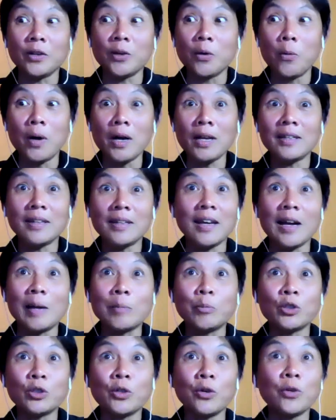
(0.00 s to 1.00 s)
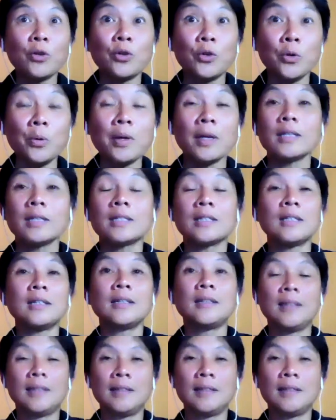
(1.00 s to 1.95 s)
you know what, I'm just going to do it.